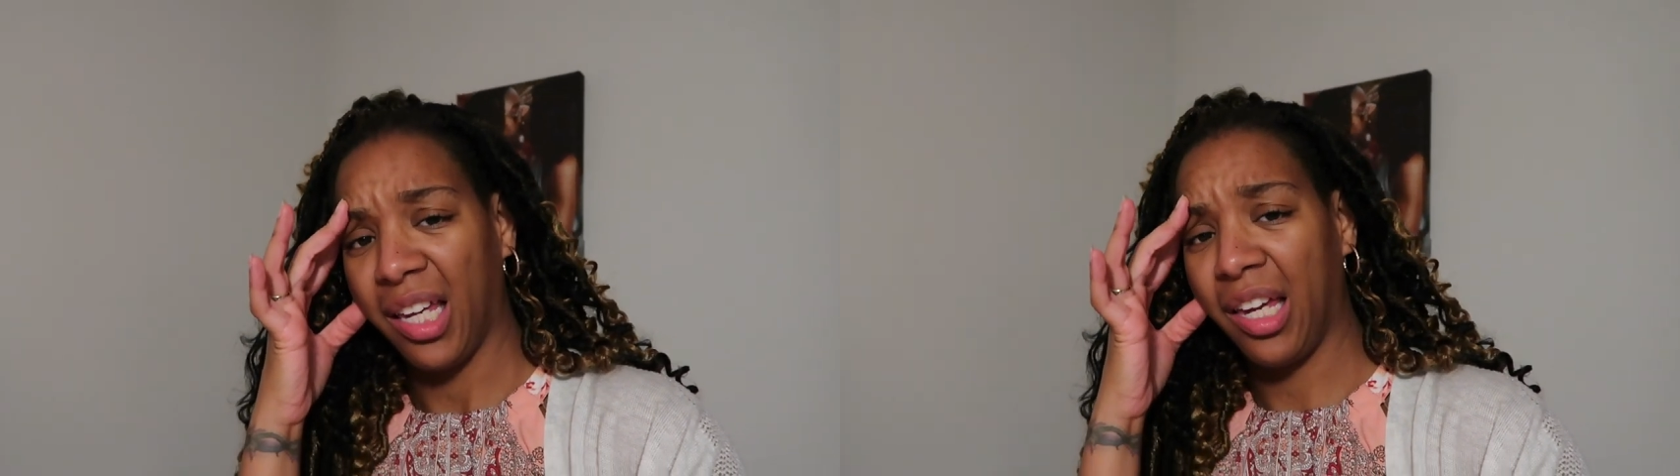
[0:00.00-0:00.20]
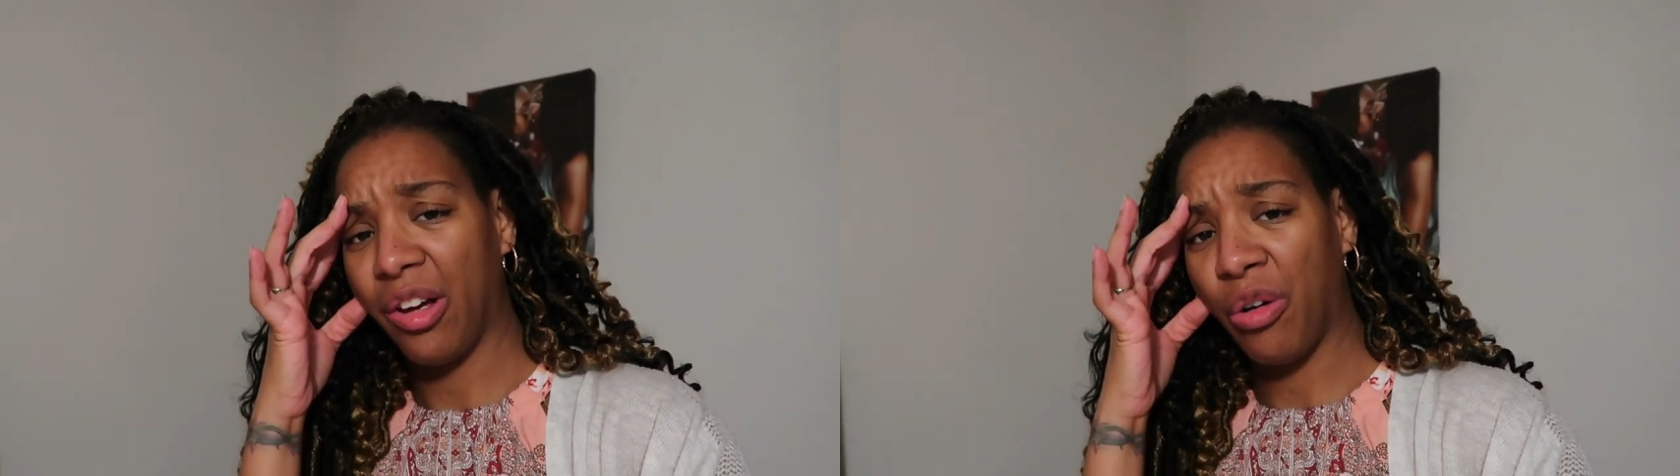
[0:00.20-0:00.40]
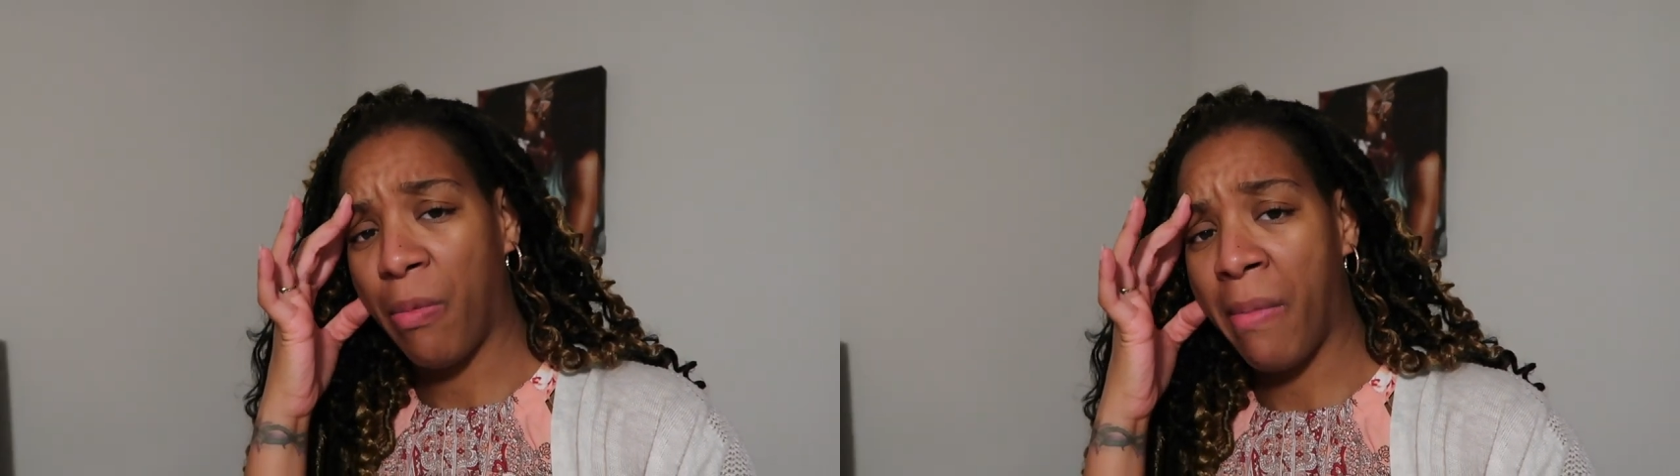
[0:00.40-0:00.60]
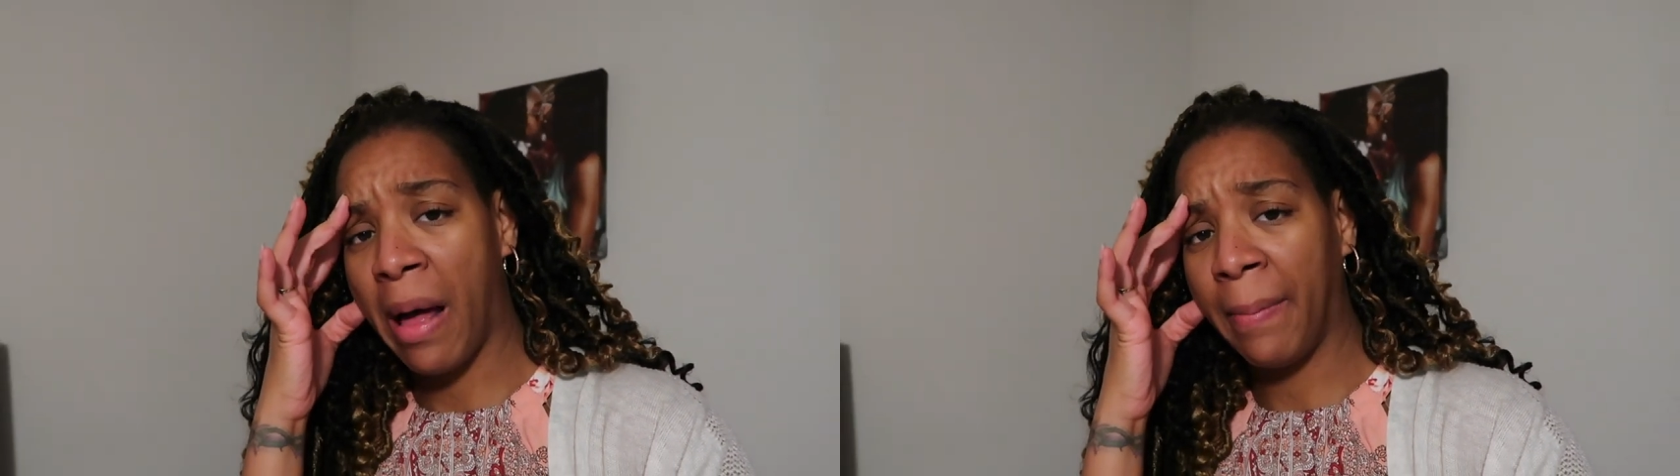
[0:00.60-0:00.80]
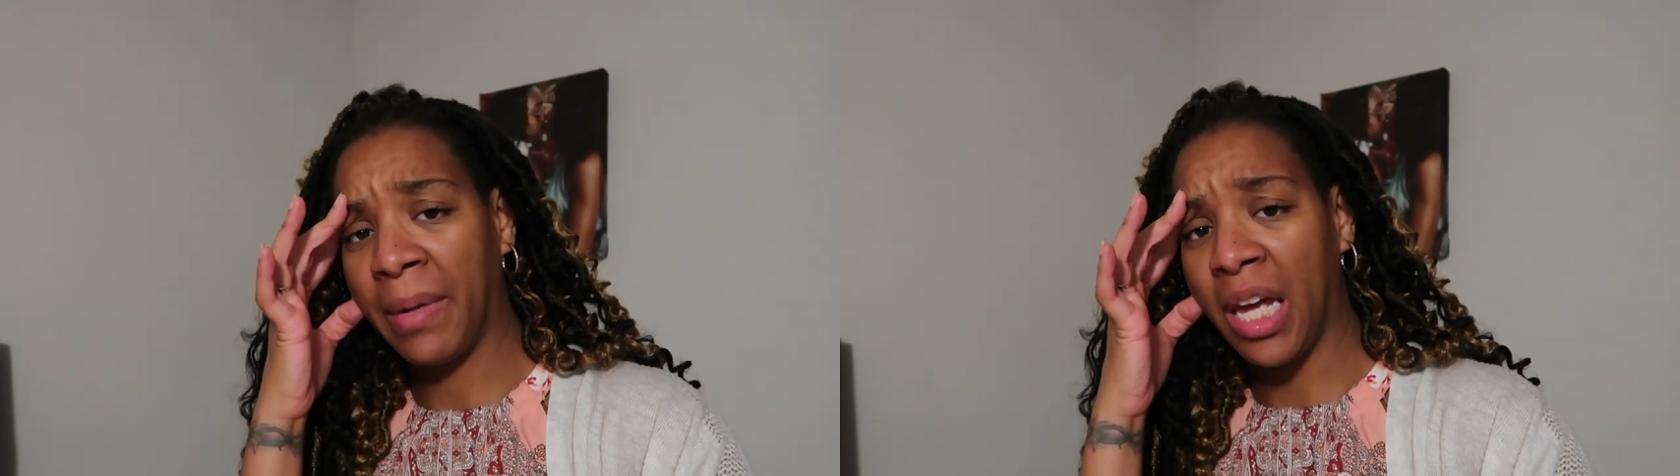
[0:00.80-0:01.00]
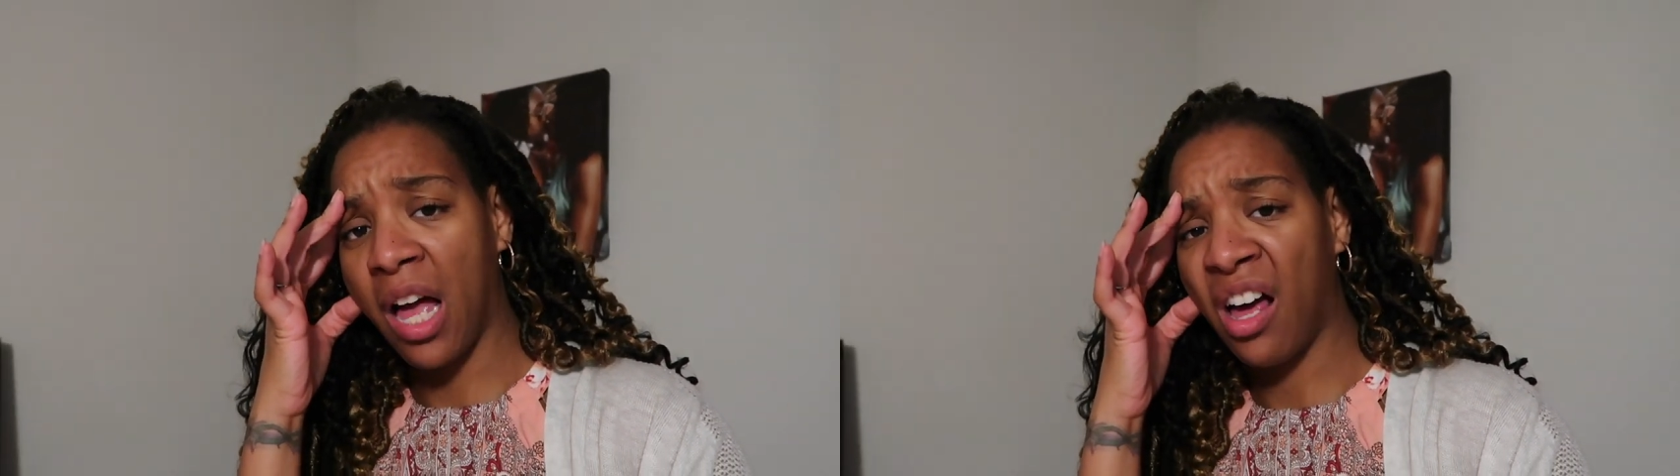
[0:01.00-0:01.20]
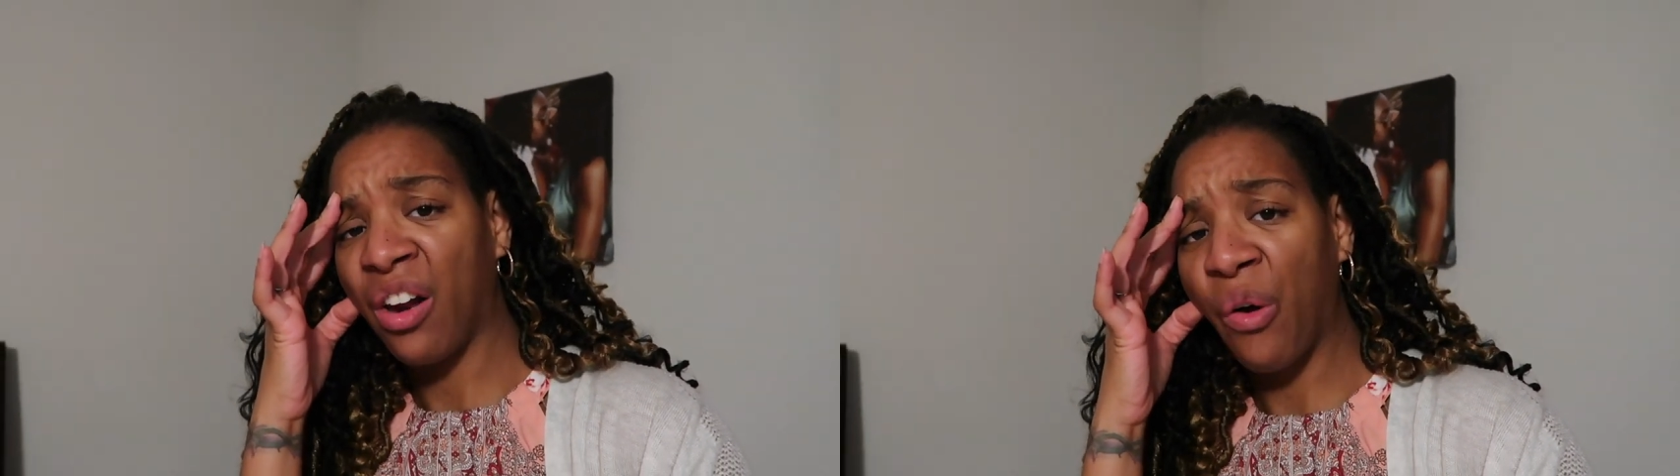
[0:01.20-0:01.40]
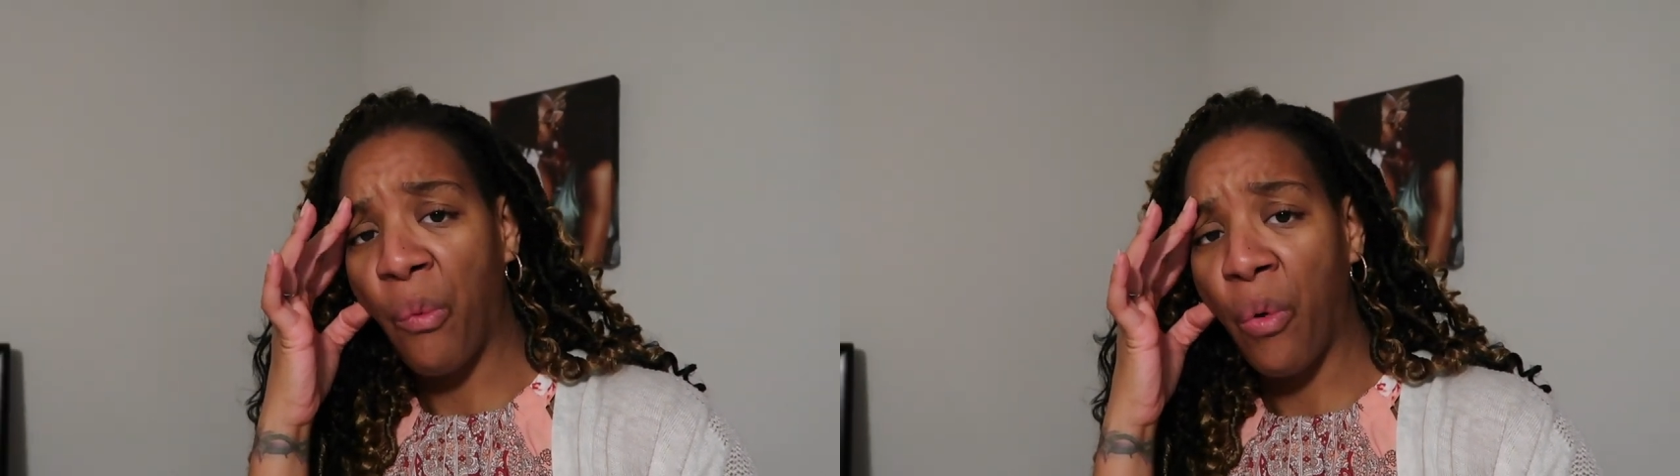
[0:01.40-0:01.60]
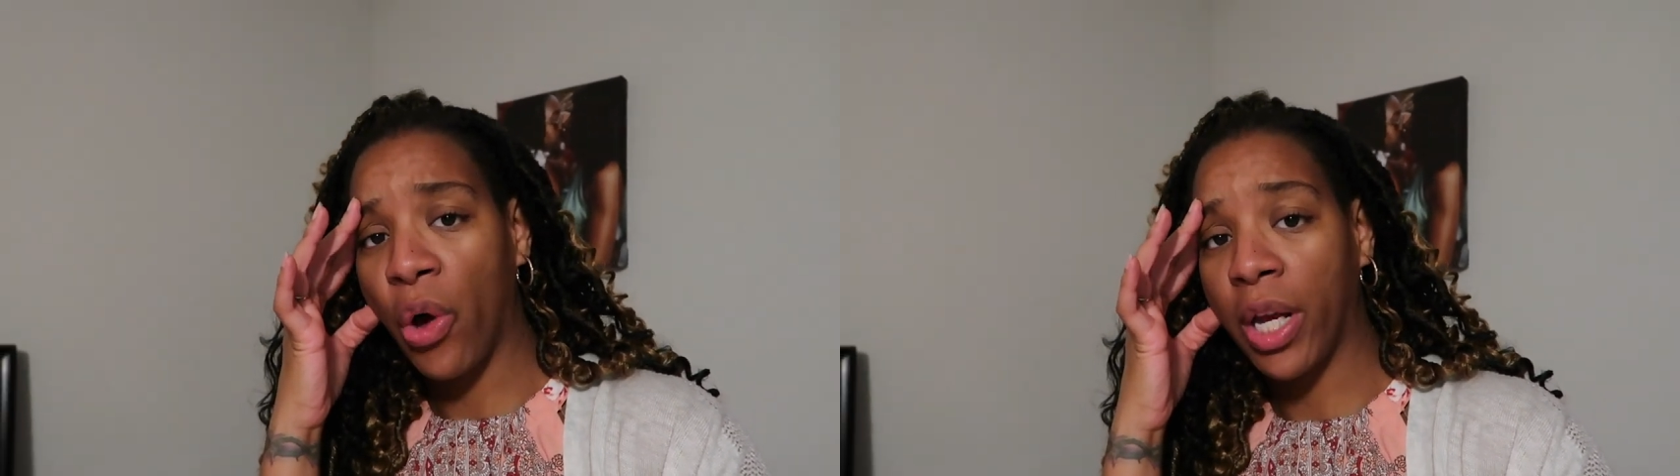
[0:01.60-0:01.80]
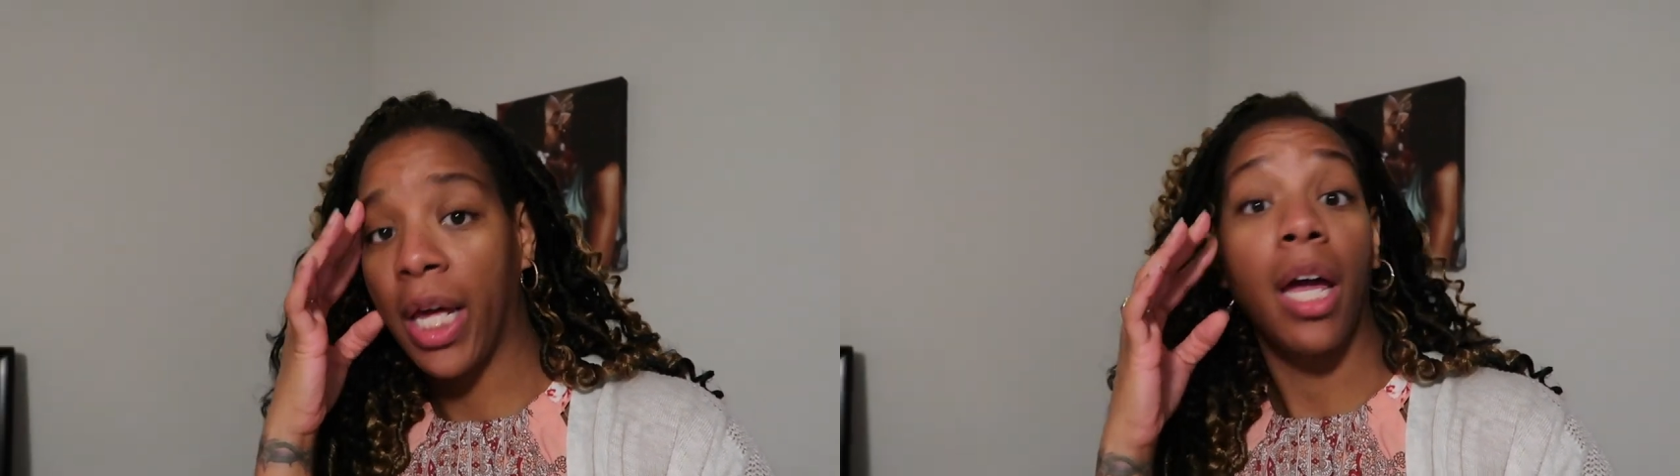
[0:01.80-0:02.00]
Ew, mommy, I don't
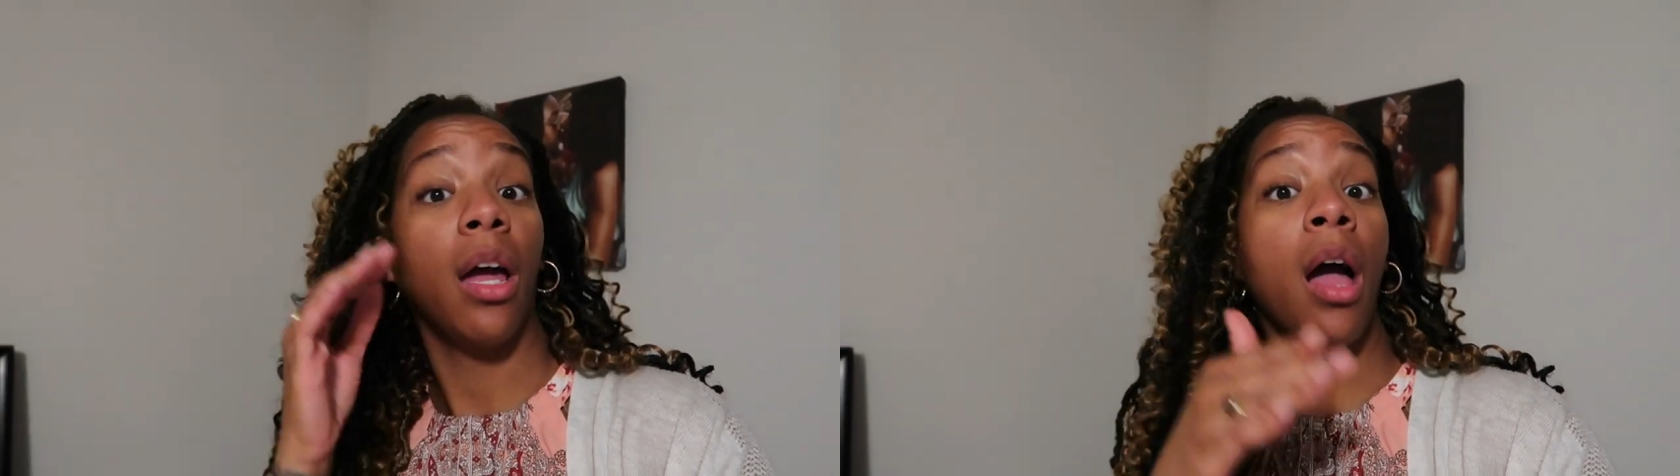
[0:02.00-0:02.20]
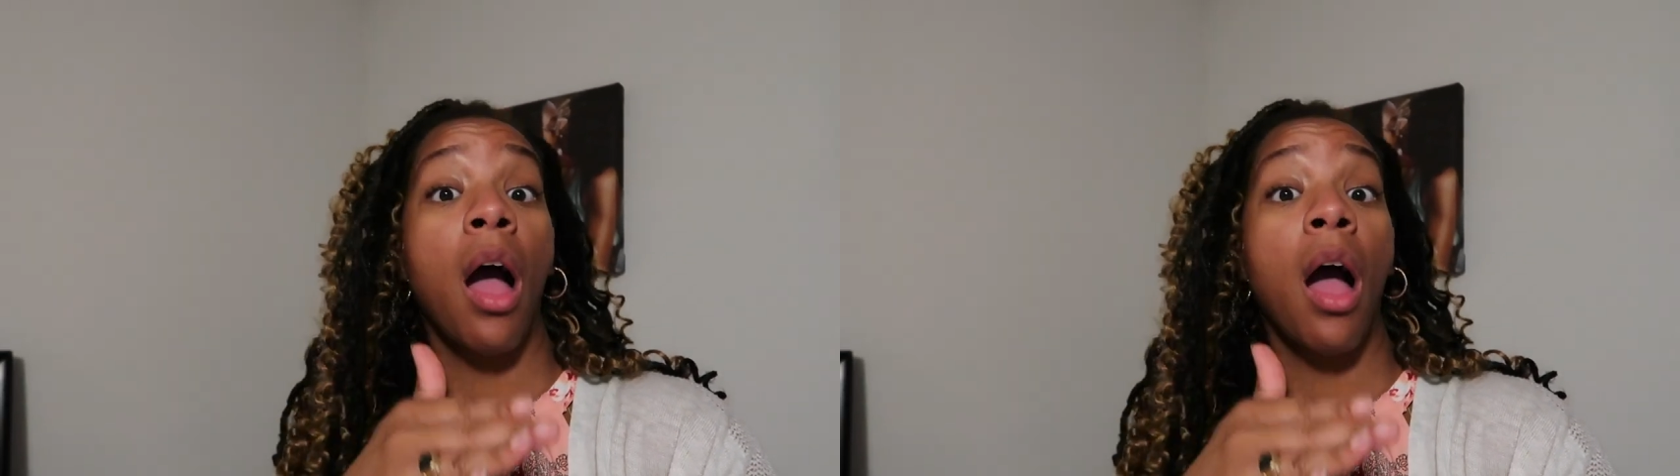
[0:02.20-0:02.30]
want it.